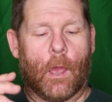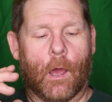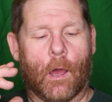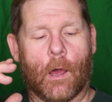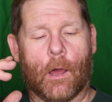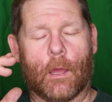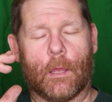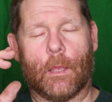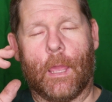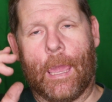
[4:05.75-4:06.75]

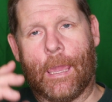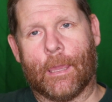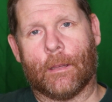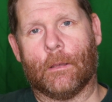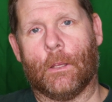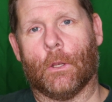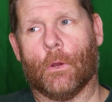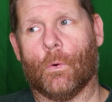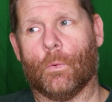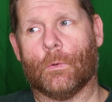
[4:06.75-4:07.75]
Uh, and, you
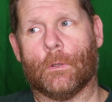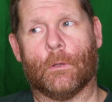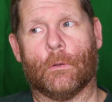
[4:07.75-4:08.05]
know,